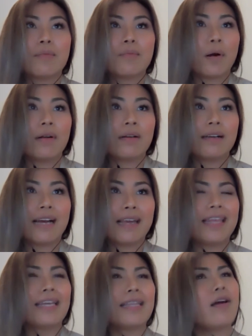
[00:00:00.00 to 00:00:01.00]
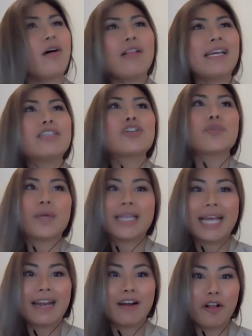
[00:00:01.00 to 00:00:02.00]
I think they all
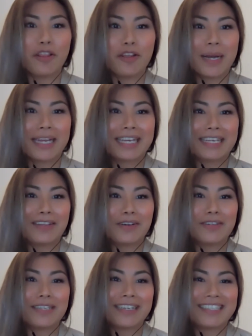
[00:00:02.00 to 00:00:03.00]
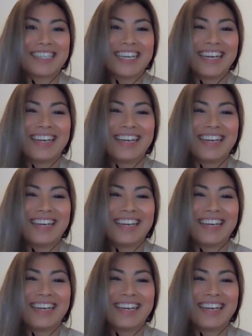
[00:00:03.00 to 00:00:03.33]
interrelate all of my key learnings,